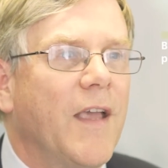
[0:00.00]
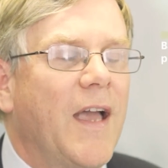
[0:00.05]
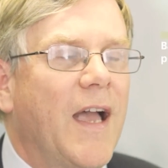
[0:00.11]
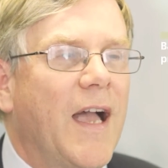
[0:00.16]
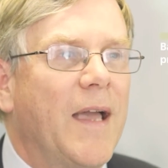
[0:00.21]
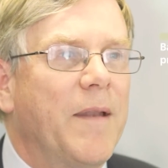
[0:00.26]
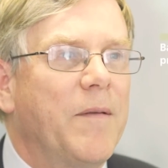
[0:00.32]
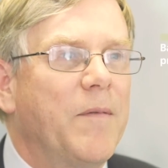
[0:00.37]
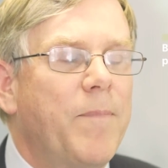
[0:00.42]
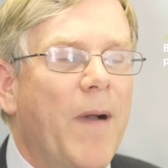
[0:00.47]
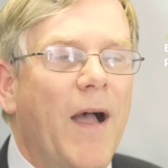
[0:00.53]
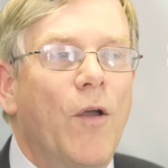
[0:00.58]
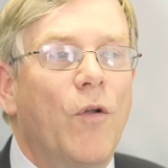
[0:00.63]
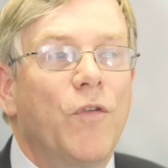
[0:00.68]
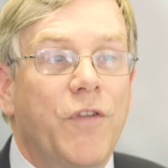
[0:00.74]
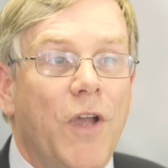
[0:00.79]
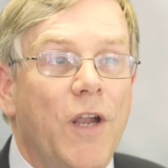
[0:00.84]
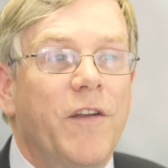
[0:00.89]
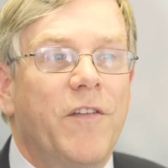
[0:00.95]
and by
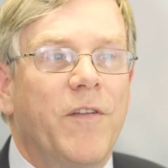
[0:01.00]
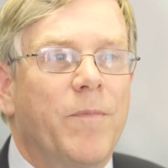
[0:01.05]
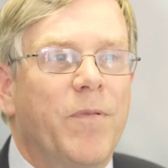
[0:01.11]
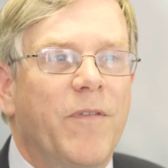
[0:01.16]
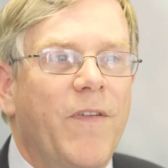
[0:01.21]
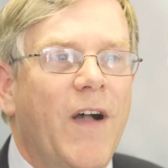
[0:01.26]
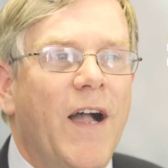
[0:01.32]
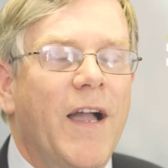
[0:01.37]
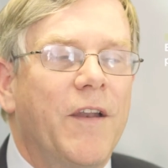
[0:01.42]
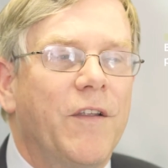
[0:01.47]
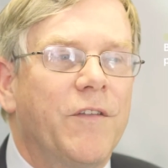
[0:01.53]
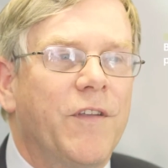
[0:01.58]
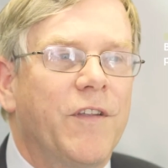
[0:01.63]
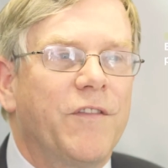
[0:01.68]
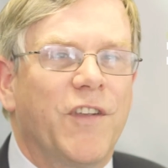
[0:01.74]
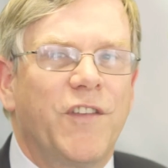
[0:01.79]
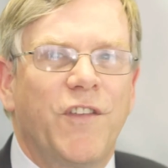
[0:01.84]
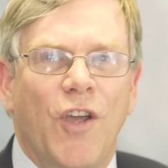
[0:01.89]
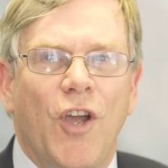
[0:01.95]
alternative providers,
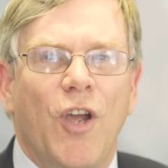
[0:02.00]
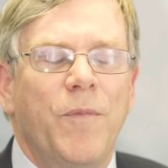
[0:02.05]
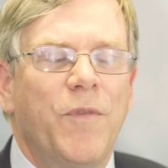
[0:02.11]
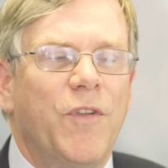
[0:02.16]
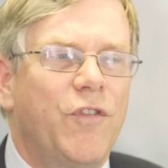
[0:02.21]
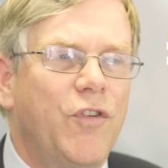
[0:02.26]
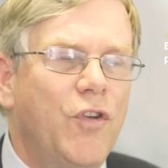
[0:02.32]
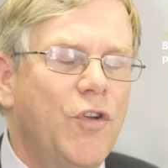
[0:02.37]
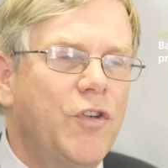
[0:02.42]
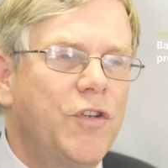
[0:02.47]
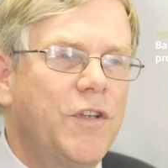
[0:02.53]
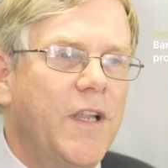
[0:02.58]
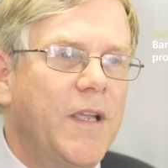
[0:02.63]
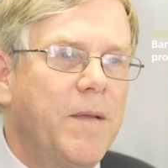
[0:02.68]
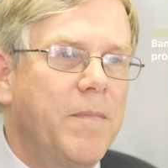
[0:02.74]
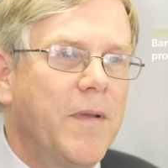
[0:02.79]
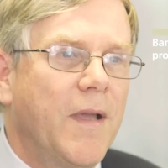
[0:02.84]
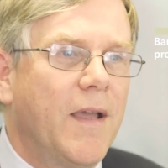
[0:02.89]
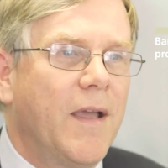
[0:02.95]
it's a term that's usually